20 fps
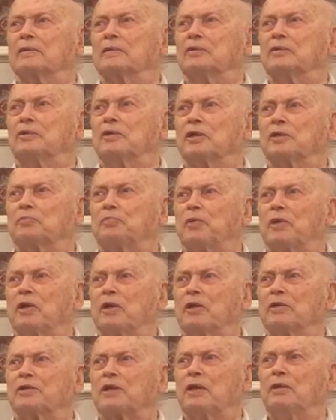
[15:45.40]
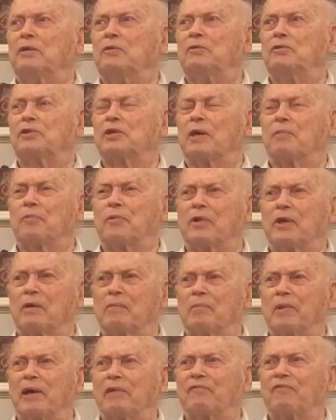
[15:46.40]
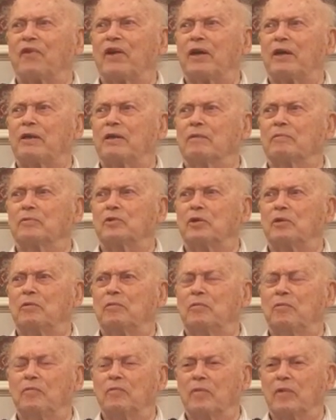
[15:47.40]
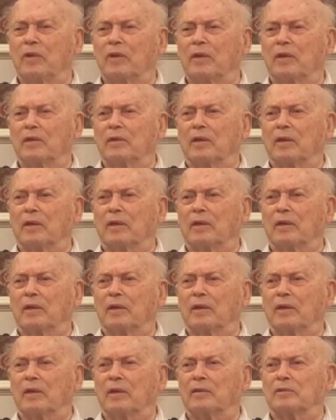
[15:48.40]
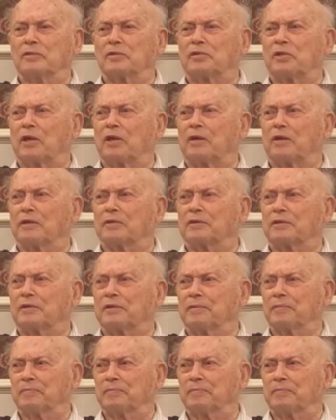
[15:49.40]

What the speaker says: just because I knew something about vacuum tube circuits.